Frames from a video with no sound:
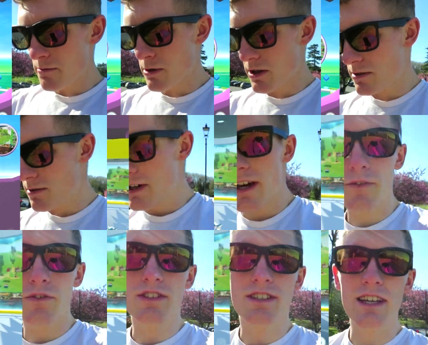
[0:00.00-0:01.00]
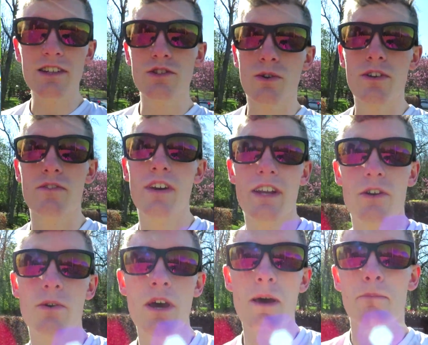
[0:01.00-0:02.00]
But if you did enjoy the
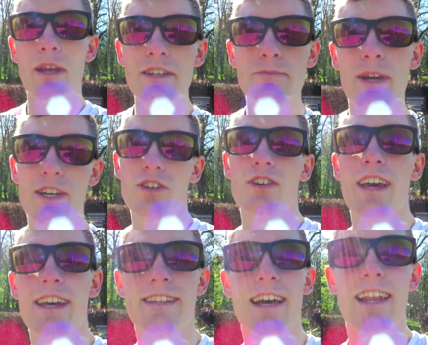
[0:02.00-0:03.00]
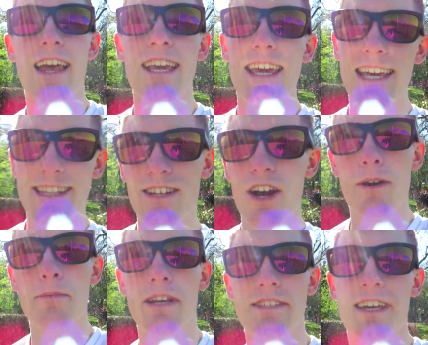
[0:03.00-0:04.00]
video, please make sure to hit that like, hit the
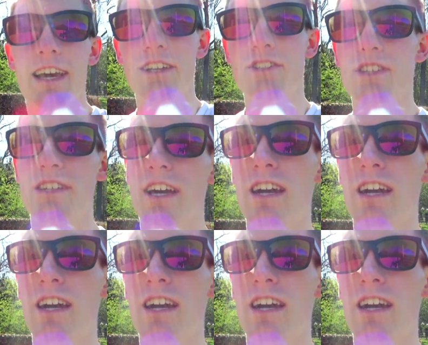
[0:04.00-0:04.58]
comment section